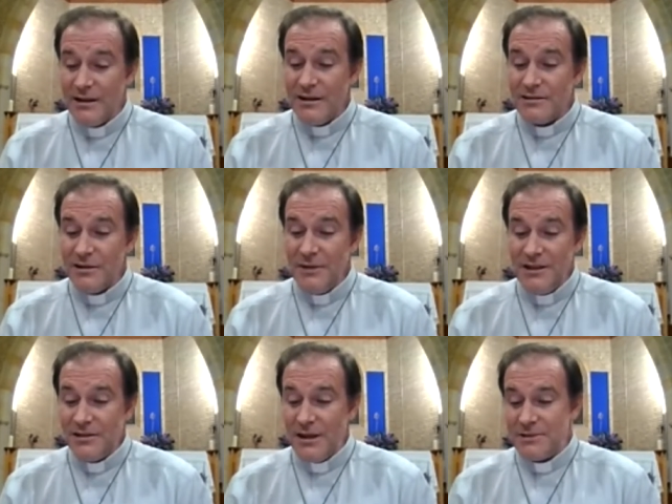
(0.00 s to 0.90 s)
So many
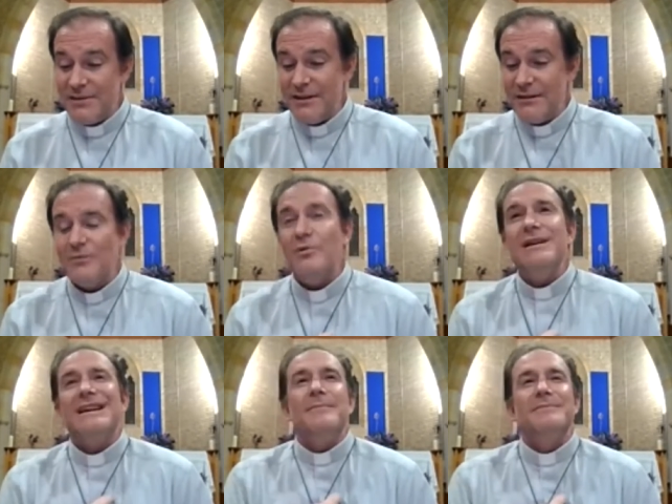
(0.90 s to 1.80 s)
times, I think when
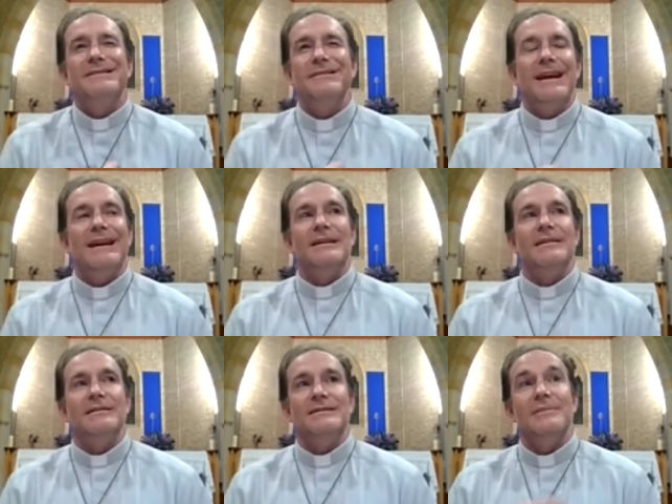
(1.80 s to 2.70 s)
it comes to
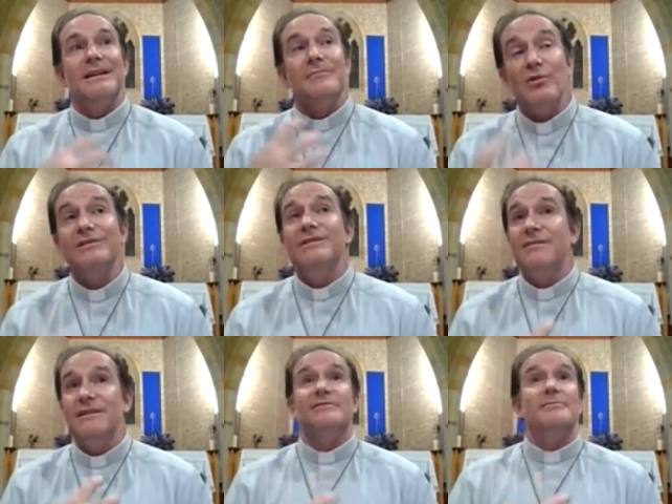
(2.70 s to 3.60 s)
something more
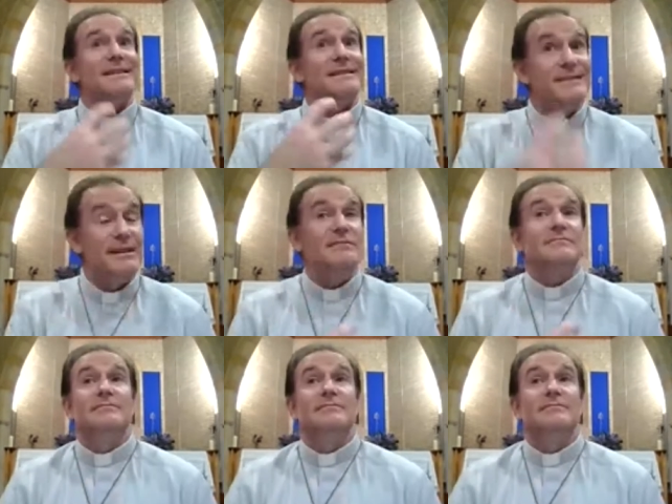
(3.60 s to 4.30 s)
serious about sin,